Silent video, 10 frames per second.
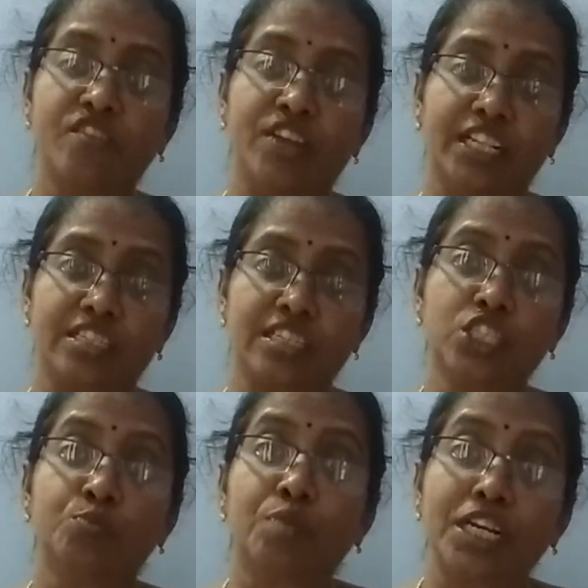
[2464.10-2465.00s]
given in the
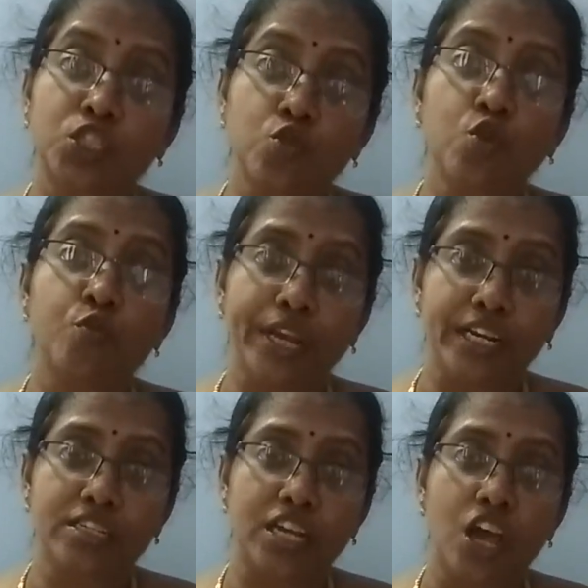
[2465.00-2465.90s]
sense, monsoon
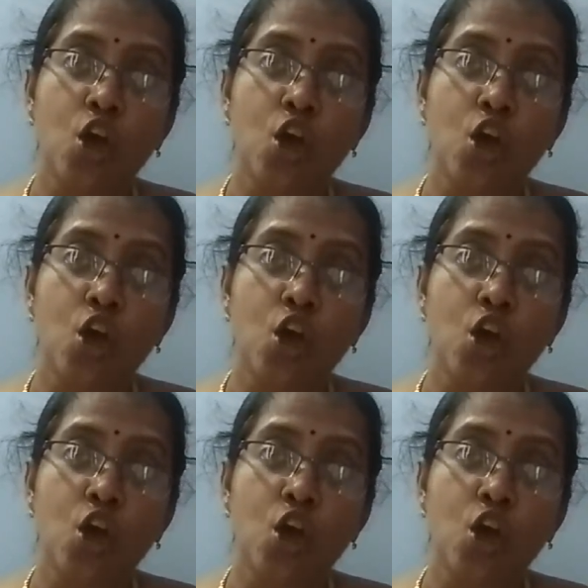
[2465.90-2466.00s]
wind